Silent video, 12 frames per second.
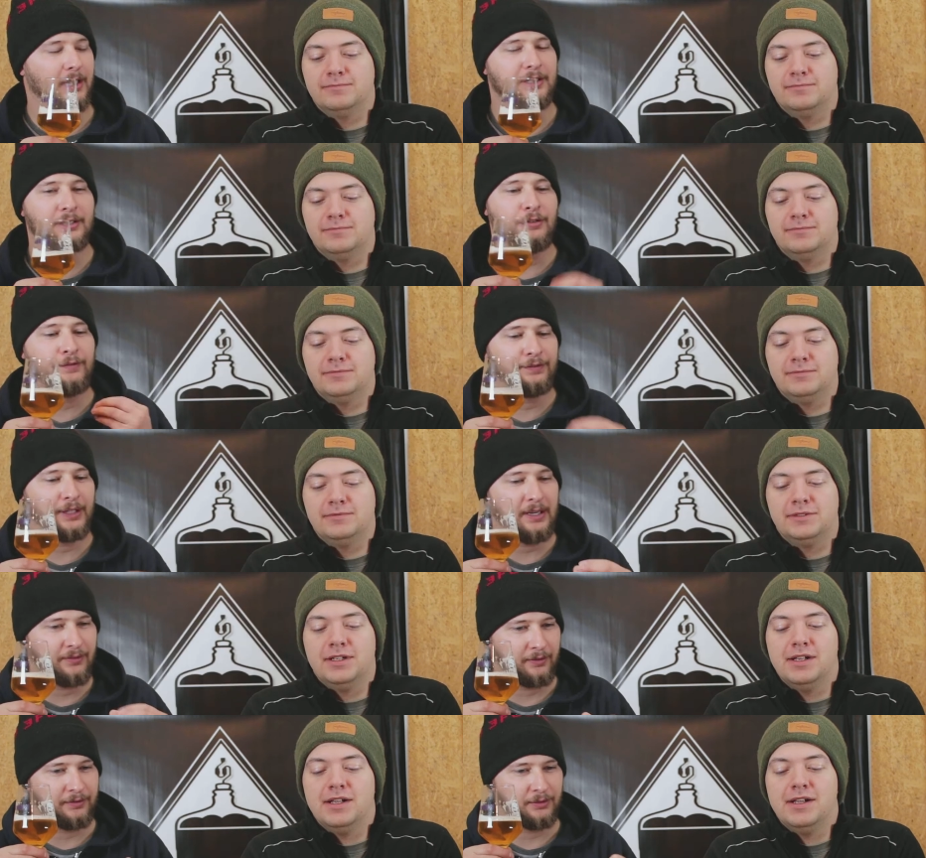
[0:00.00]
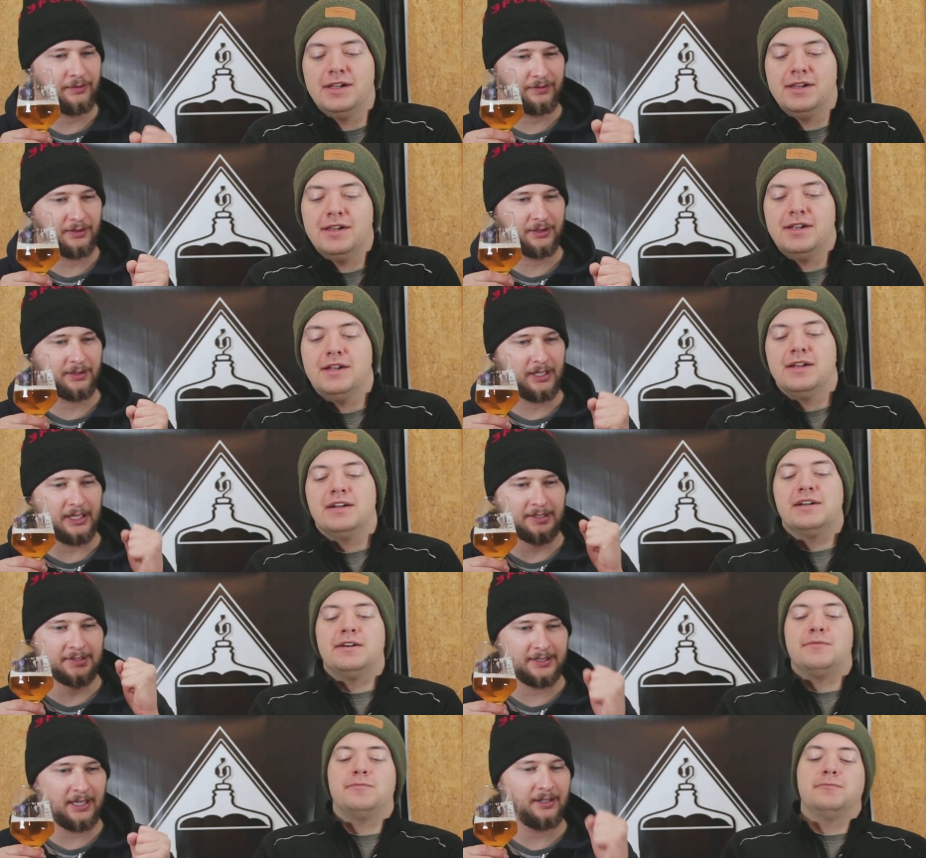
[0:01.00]
Speaker 1: It's so flavorful for like
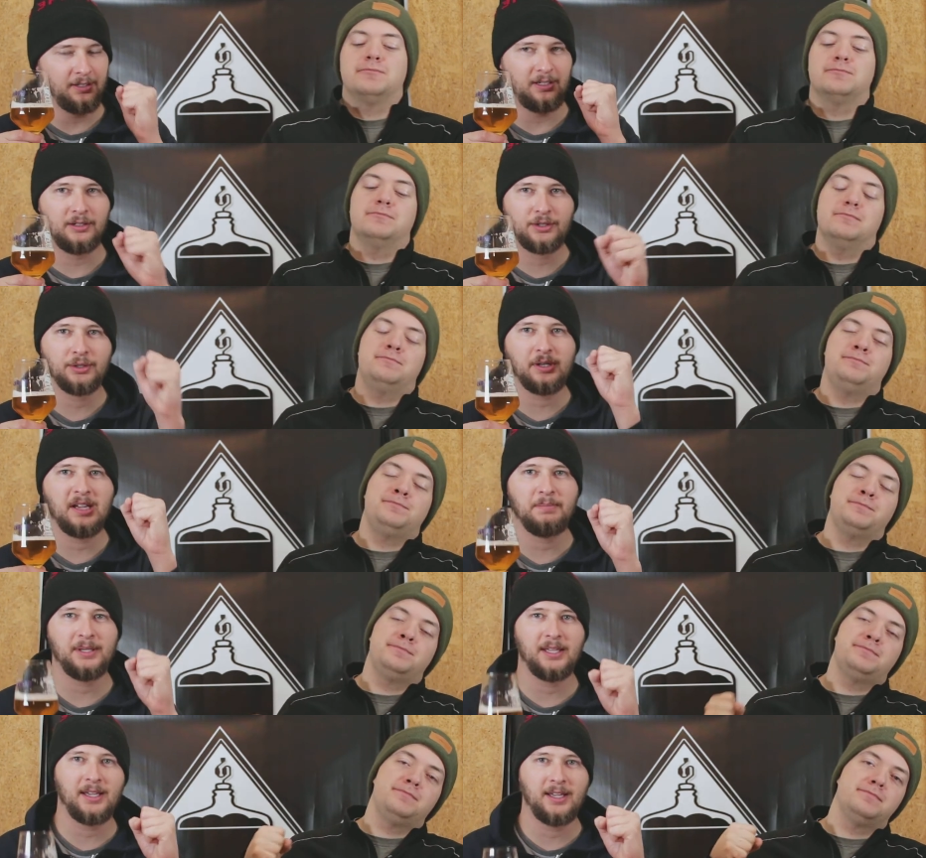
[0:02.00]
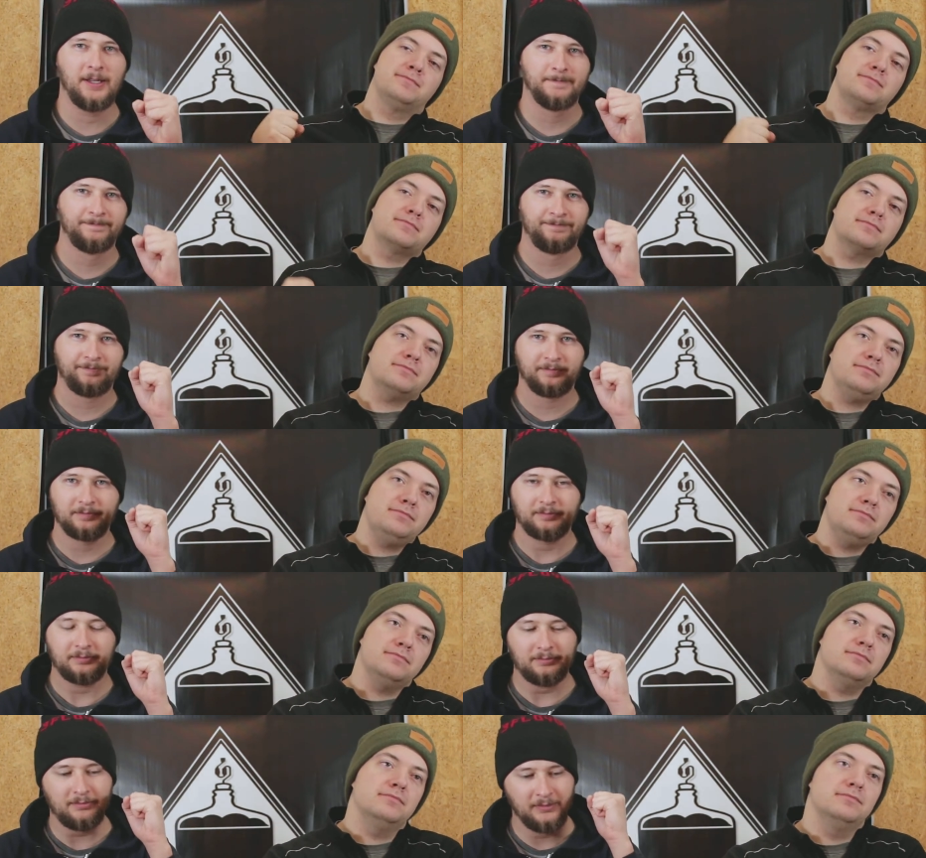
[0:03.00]
a solid and true IPA.
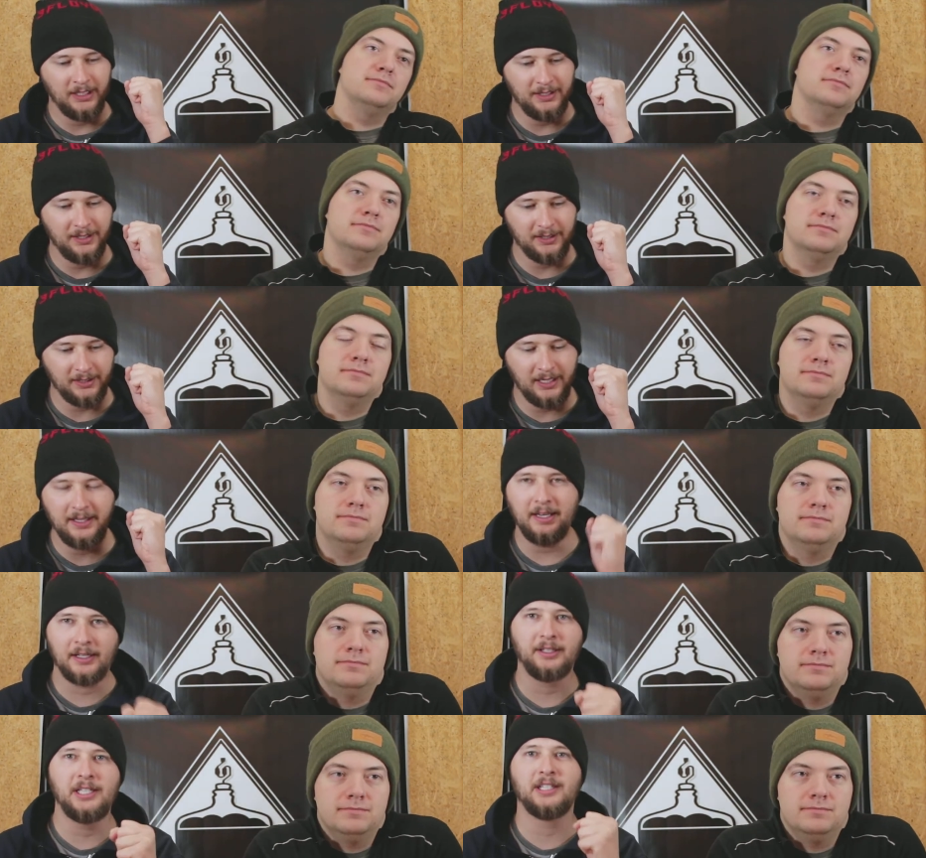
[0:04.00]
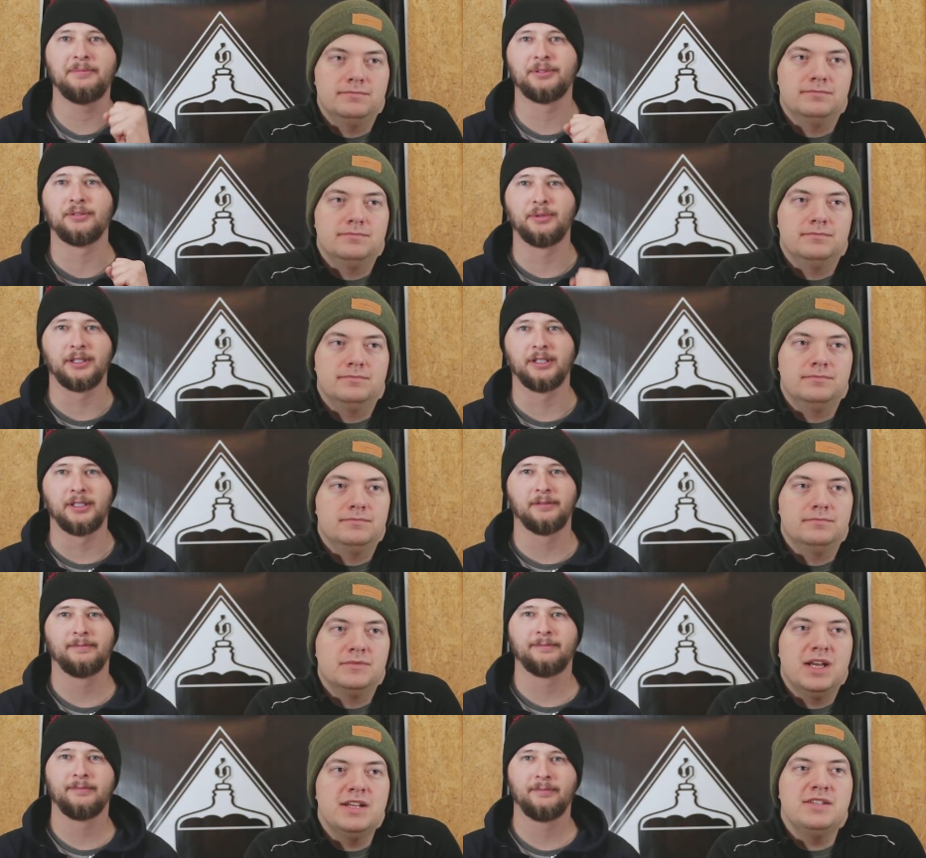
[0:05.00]
It just and then it cleans up so quickly.
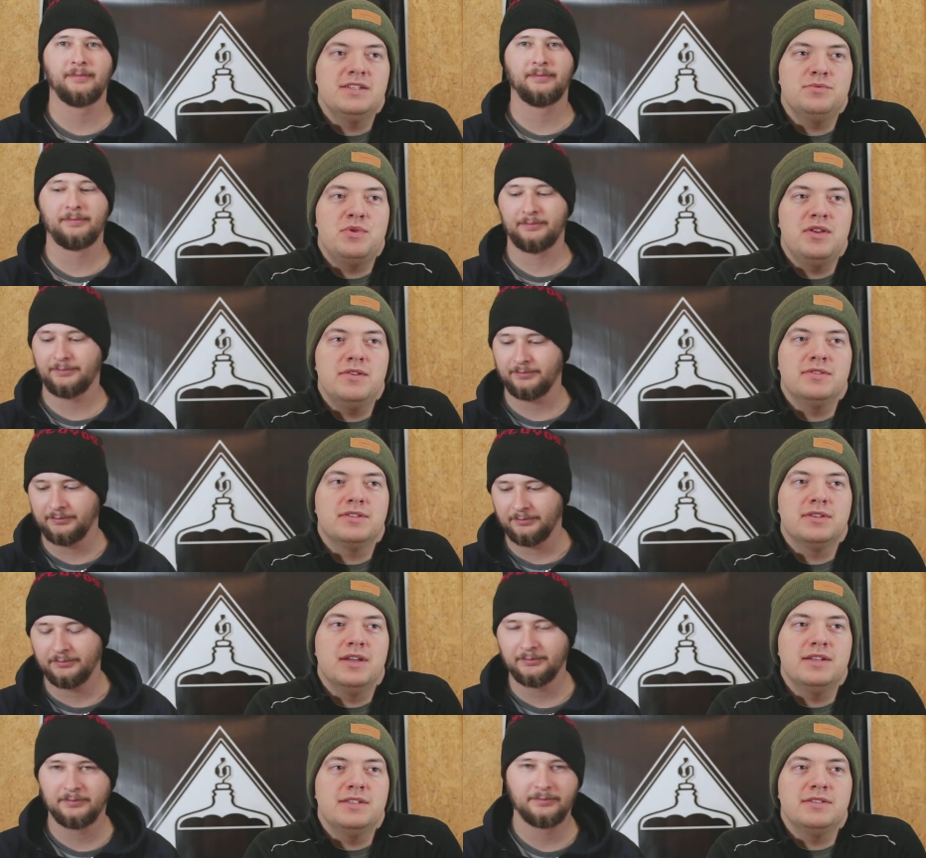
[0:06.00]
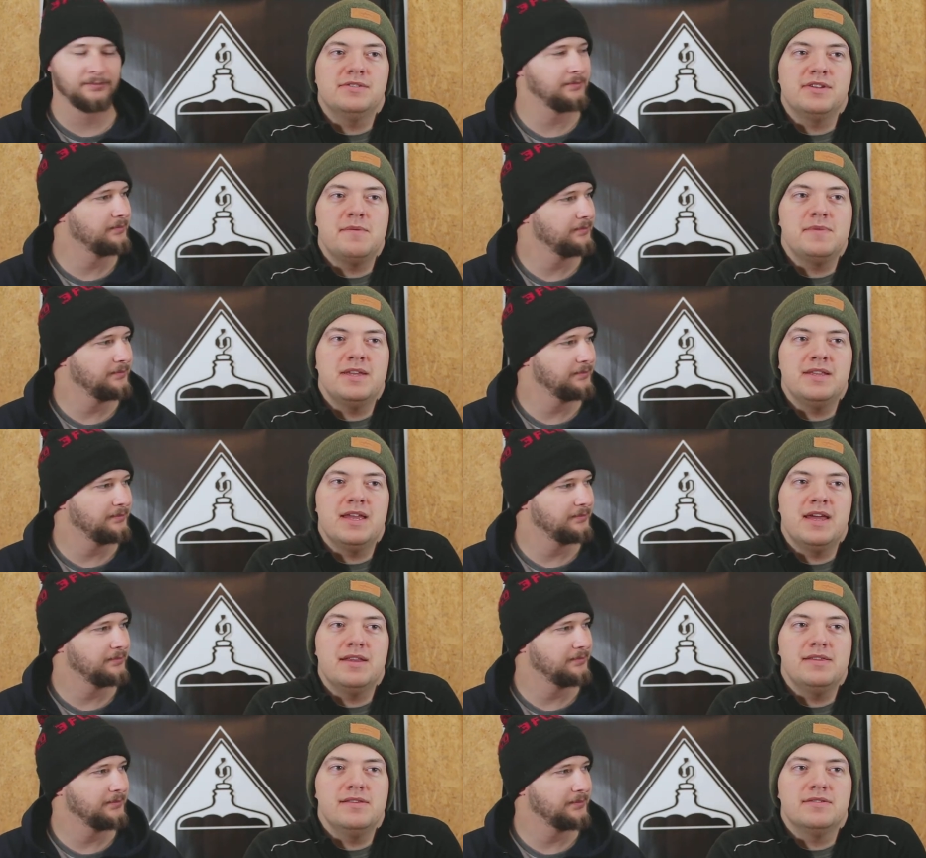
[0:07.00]
Speaker 2: It's just one of those. It's just something
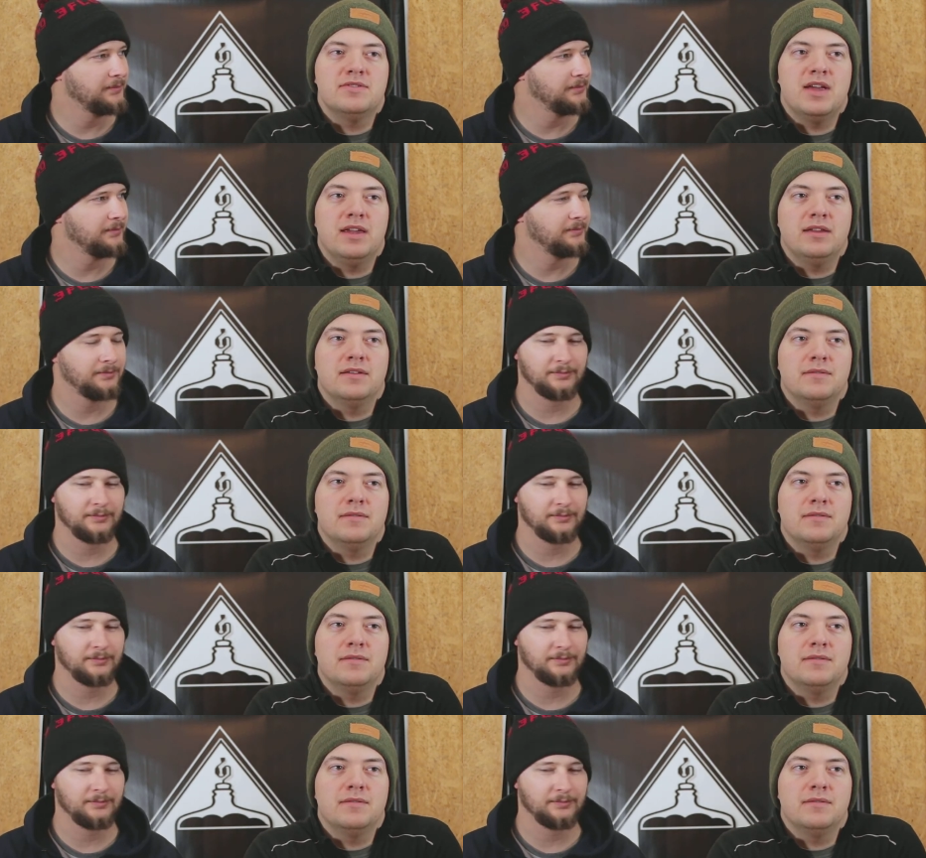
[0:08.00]
that it's like.